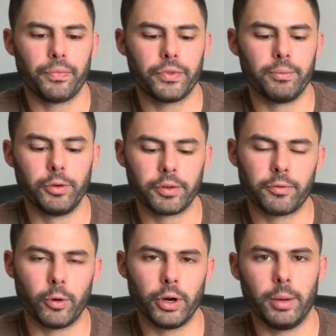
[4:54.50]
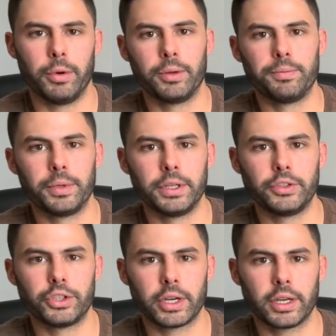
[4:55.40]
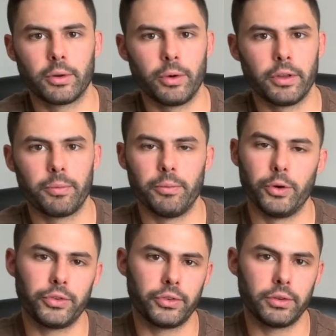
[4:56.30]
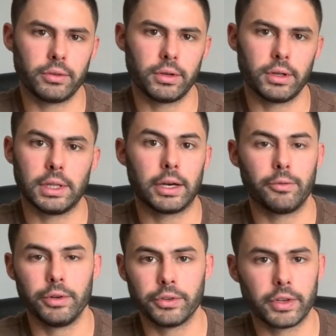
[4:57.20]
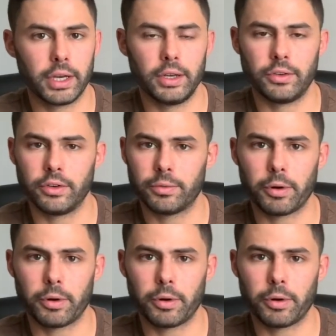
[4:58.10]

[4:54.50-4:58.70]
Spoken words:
Moving forward, I'm going to be checking with a lot of real estate agents,